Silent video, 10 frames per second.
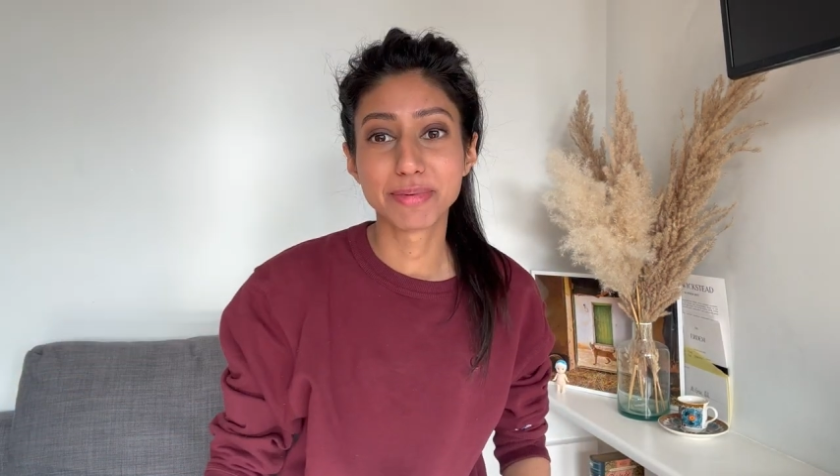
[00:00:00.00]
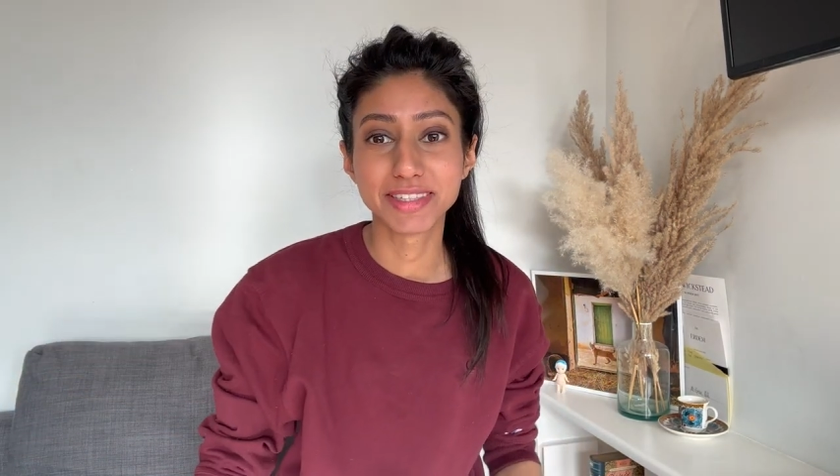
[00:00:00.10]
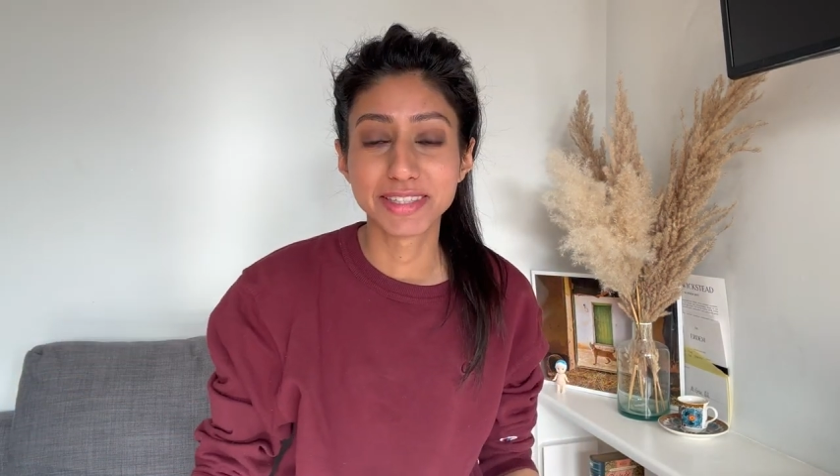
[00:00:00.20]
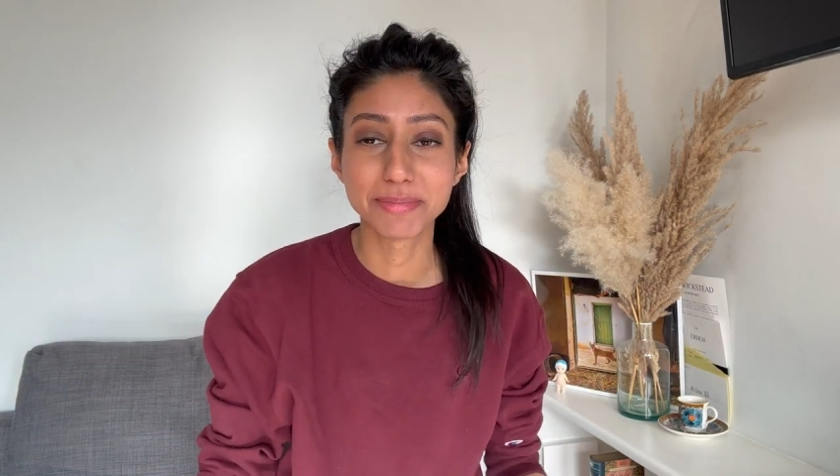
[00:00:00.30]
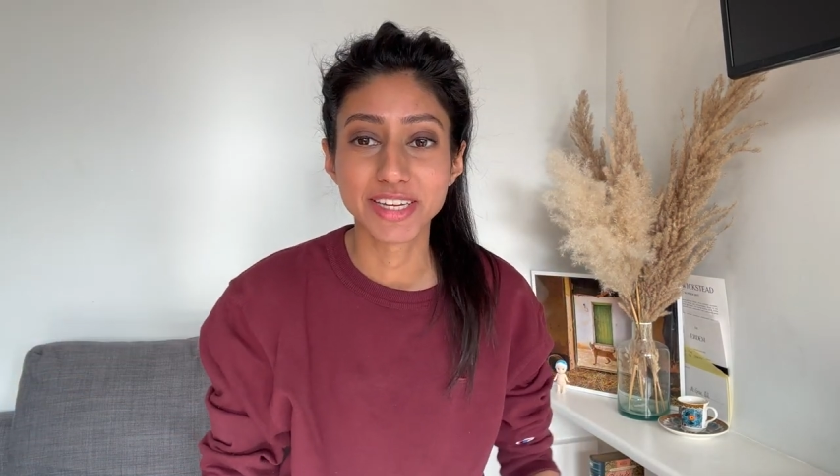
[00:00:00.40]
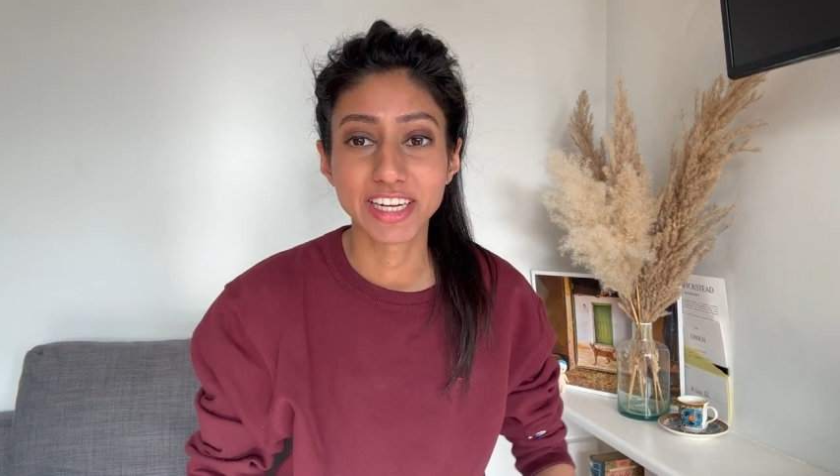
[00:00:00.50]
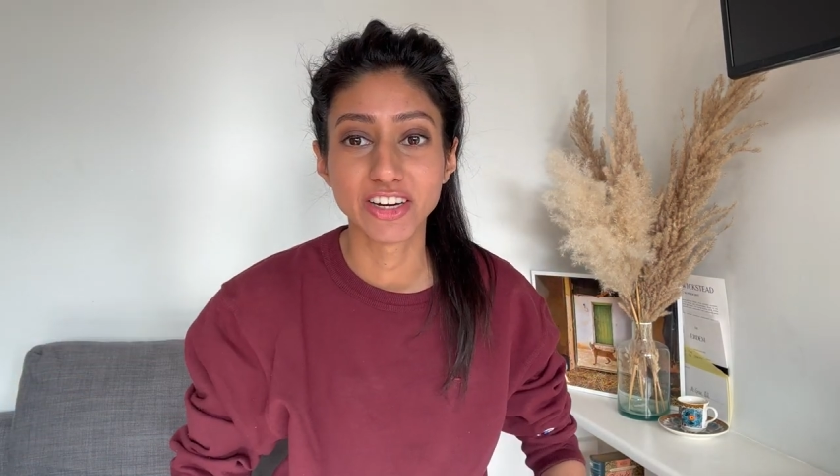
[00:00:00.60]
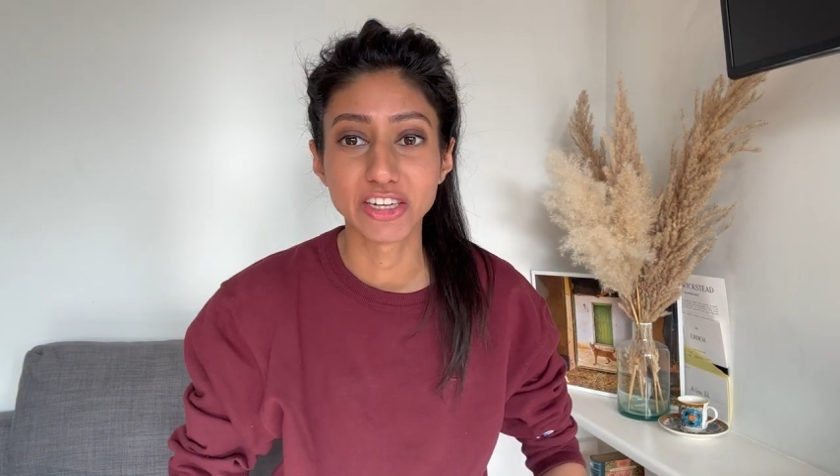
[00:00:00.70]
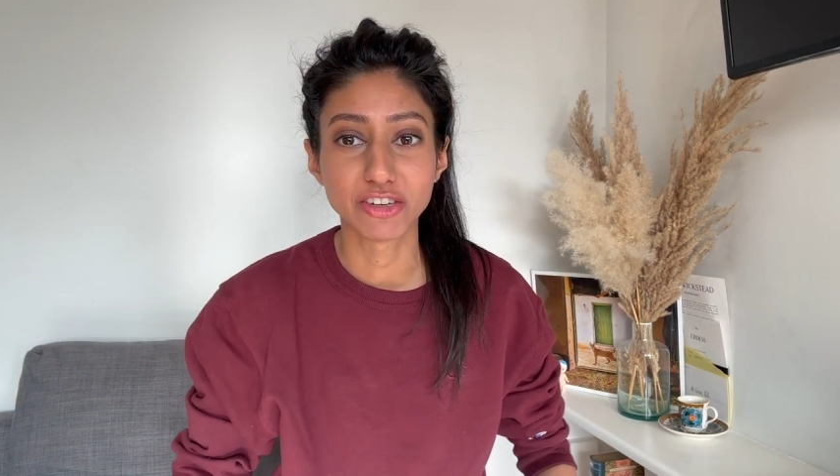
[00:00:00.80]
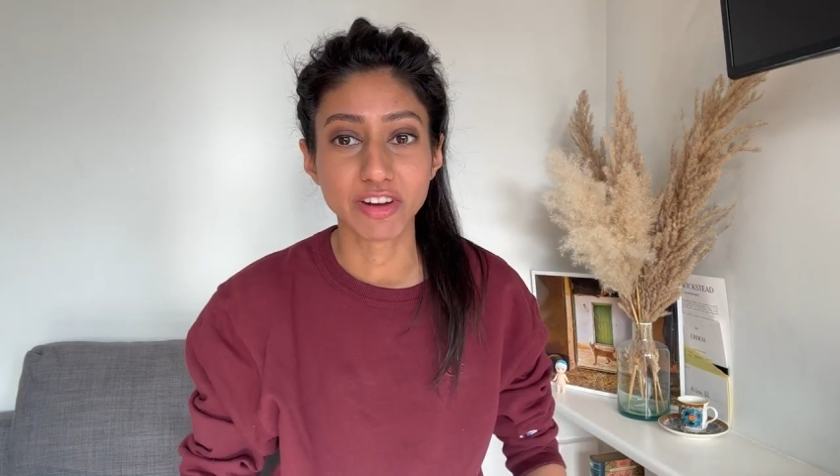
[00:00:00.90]
It's me,
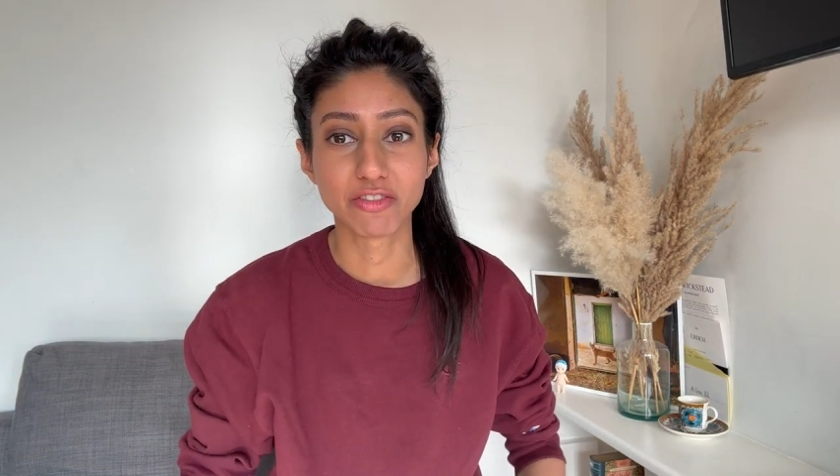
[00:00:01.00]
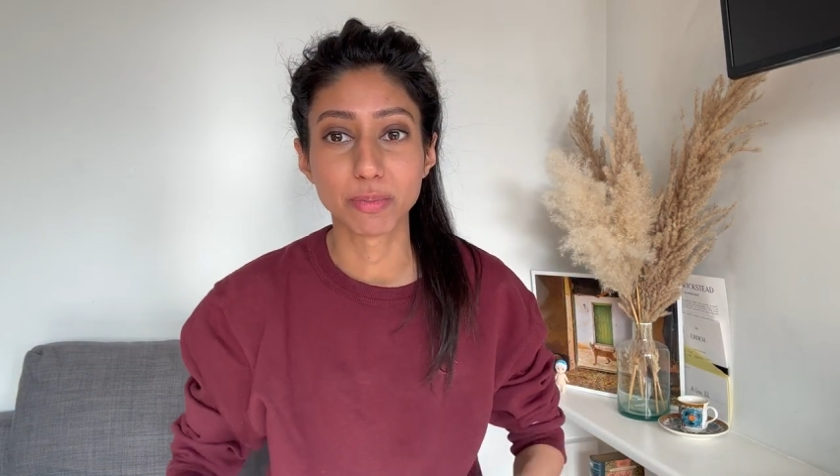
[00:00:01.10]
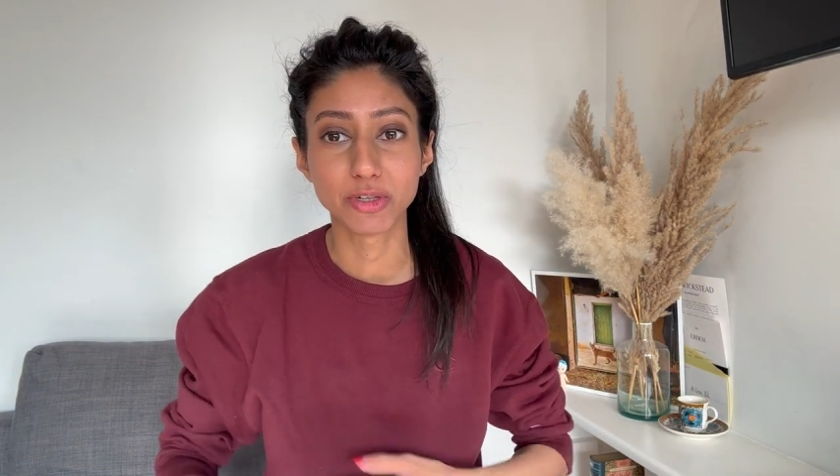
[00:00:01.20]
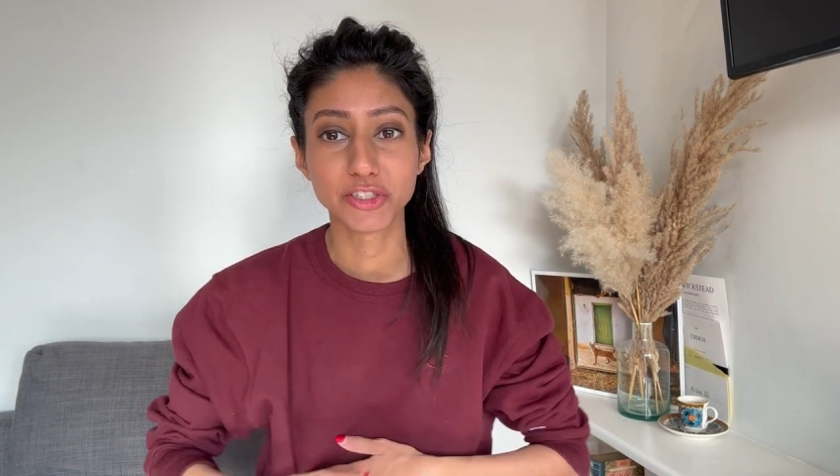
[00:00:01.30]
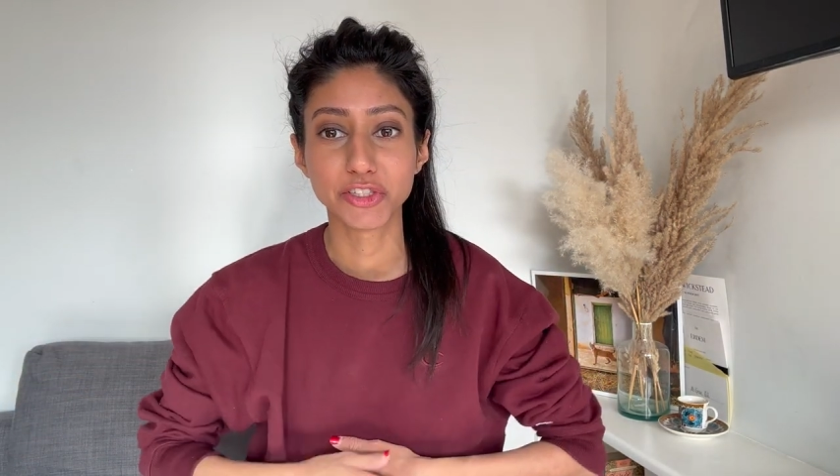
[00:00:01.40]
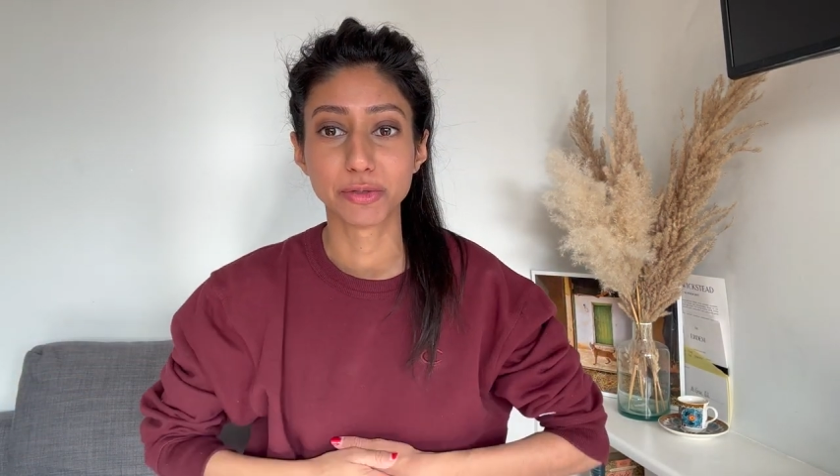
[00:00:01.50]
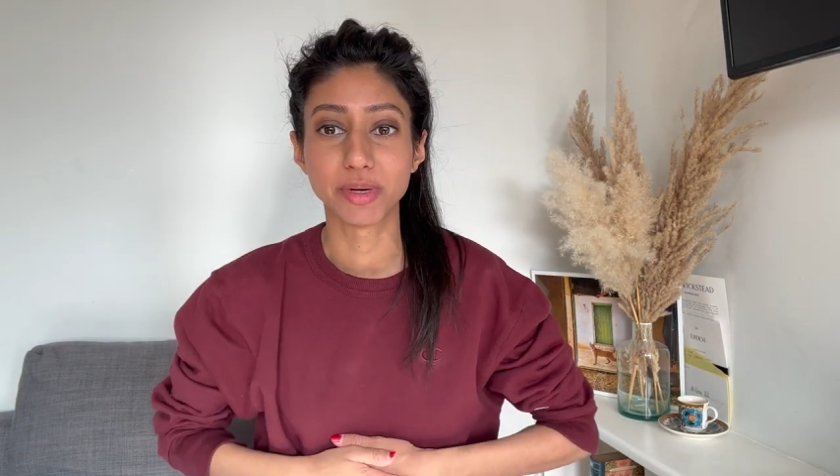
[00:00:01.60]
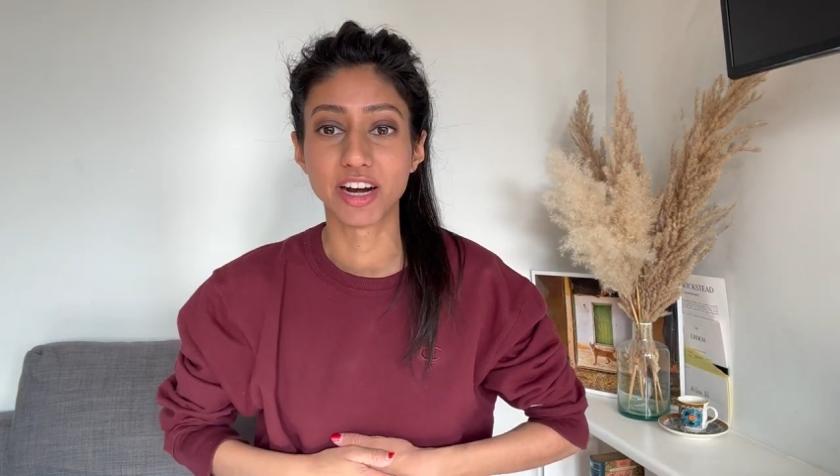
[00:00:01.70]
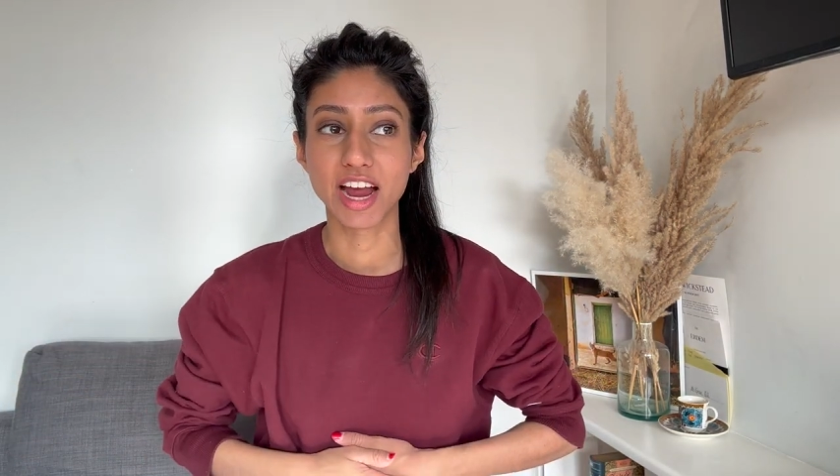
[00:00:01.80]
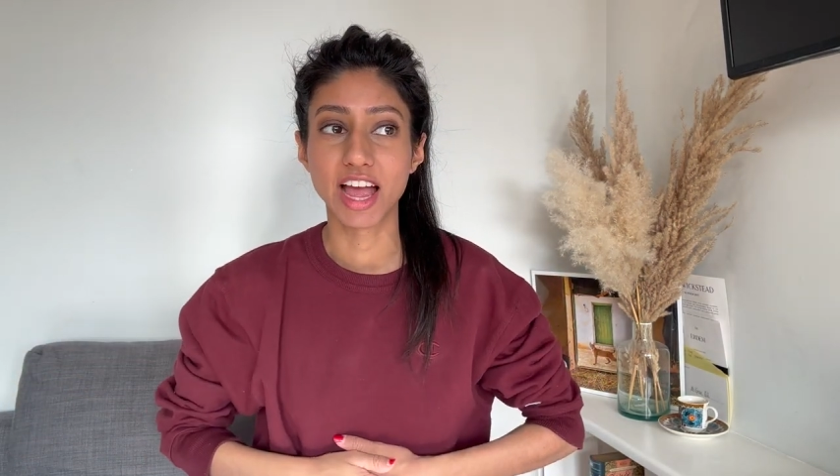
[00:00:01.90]
Kiran, your favorite
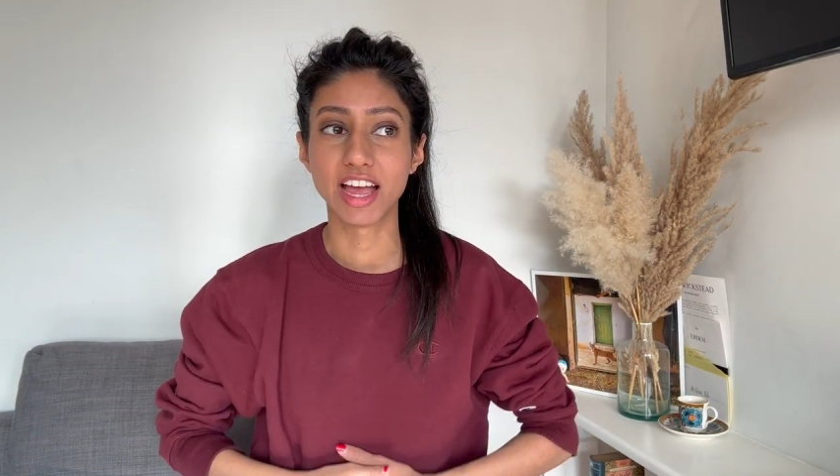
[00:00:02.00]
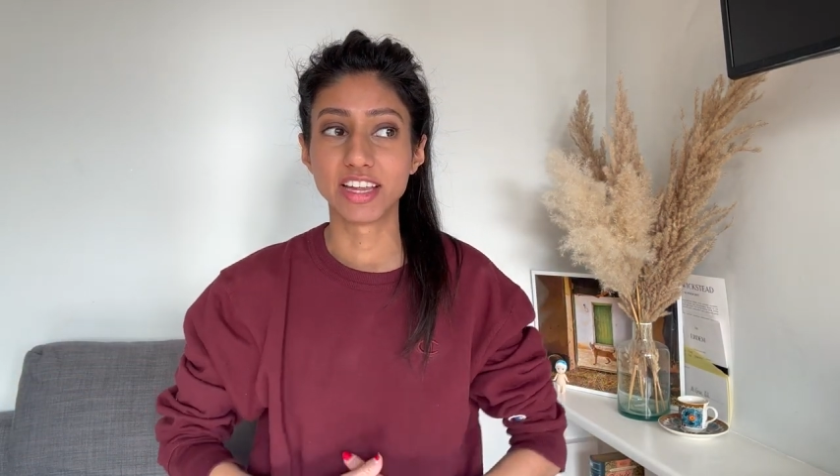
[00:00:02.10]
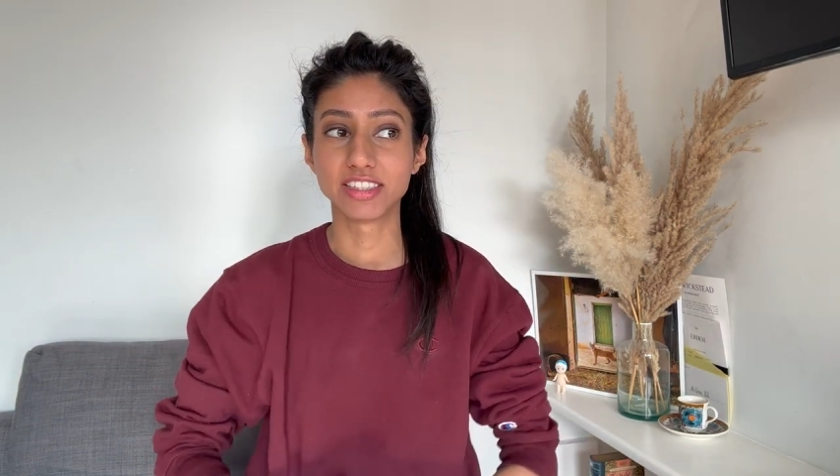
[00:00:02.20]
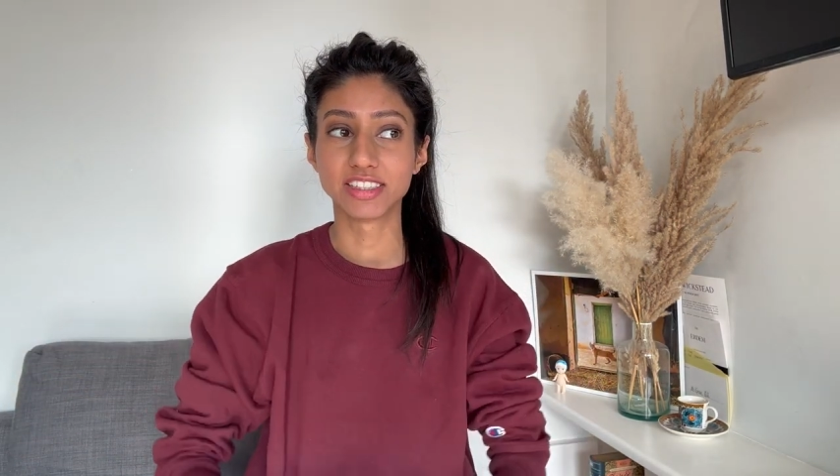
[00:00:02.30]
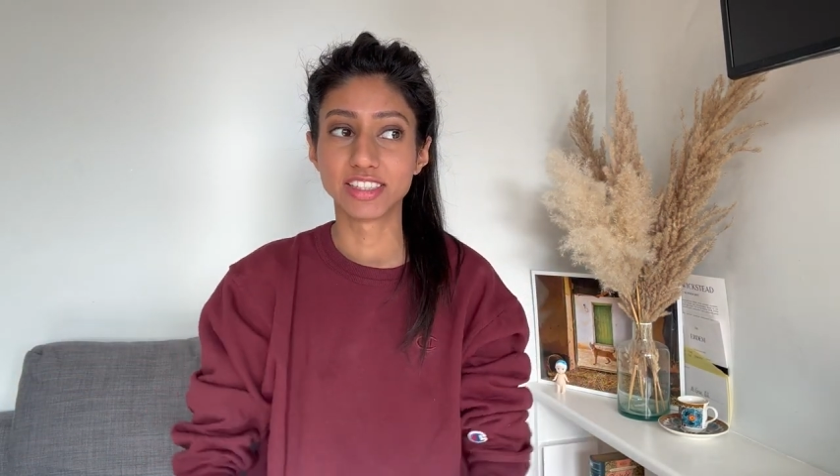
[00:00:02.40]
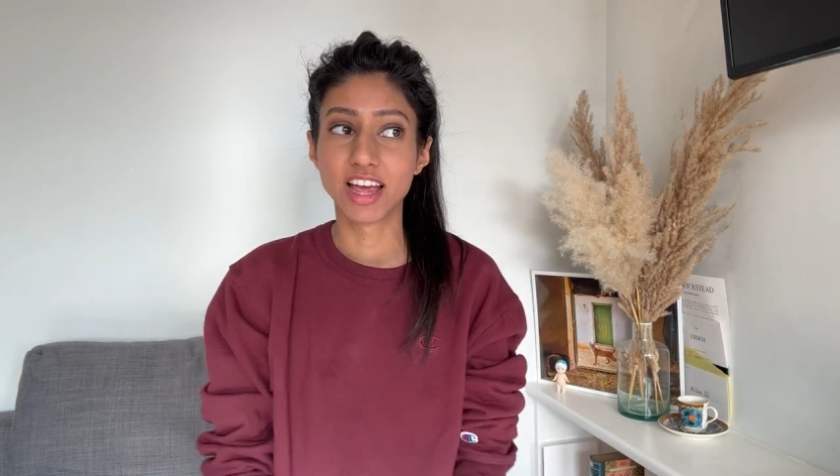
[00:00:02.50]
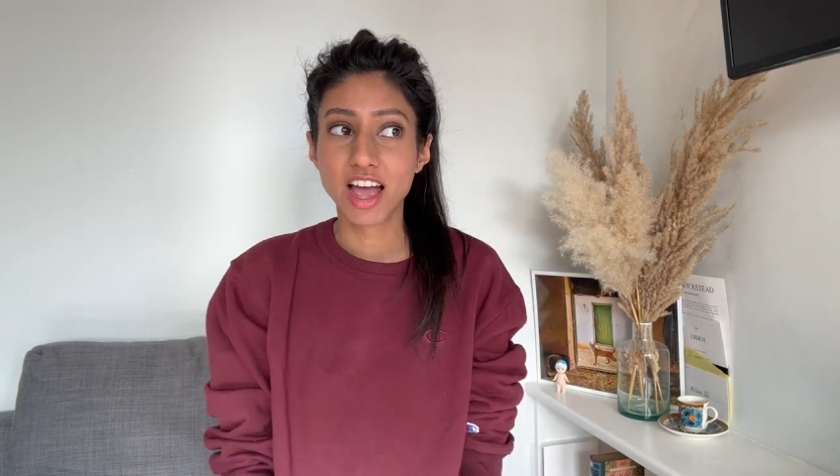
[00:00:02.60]
booktuber, and